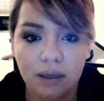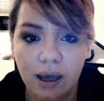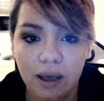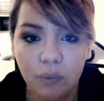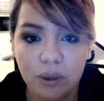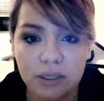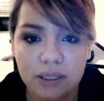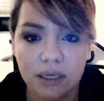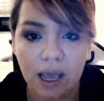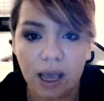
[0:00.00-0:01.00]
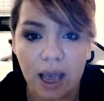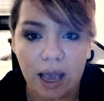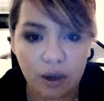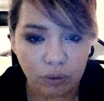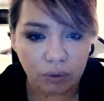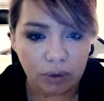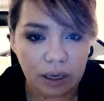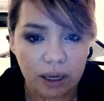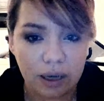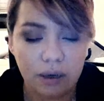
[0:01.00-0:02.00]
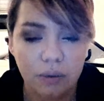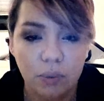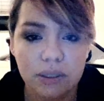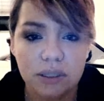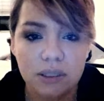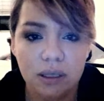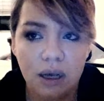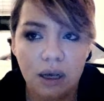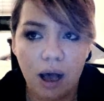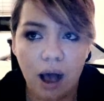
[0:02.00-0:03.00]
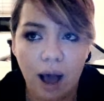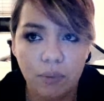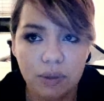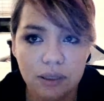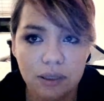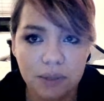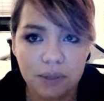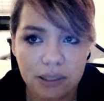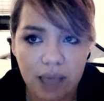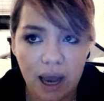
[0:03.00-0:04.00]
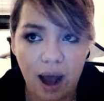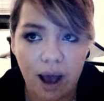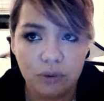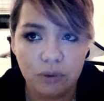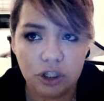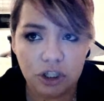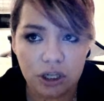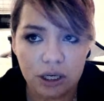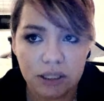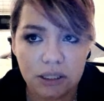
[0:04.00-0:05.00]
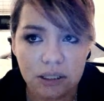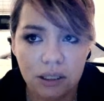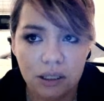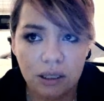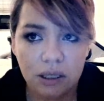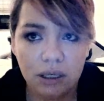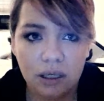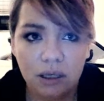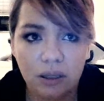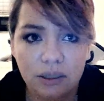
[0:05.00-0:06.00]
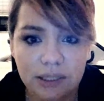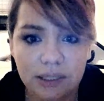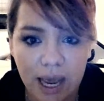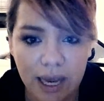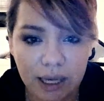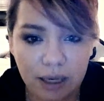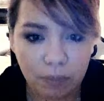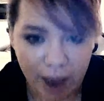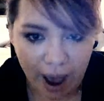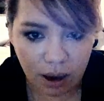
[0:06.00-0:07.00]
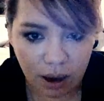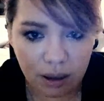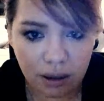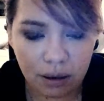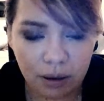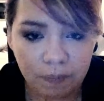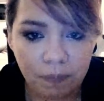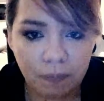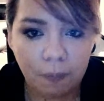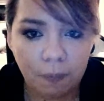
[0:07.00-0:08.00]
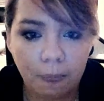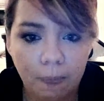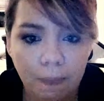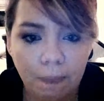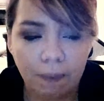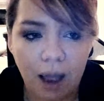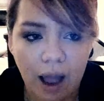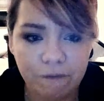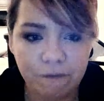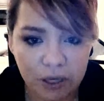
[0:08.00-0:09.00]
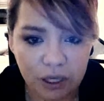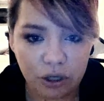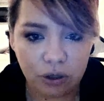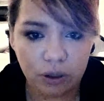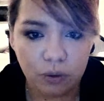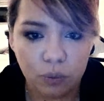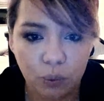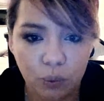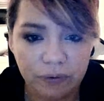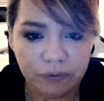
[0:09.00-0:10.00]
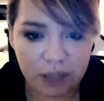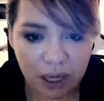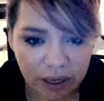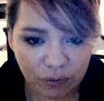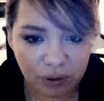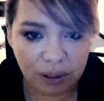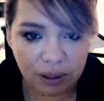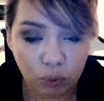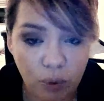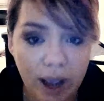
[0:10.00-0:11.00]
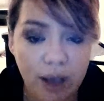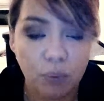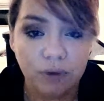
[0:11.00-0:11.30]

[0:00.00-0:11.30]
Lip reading: It wasn't angry and I wasn't upset. I was just taken back. I figured we've done everything right.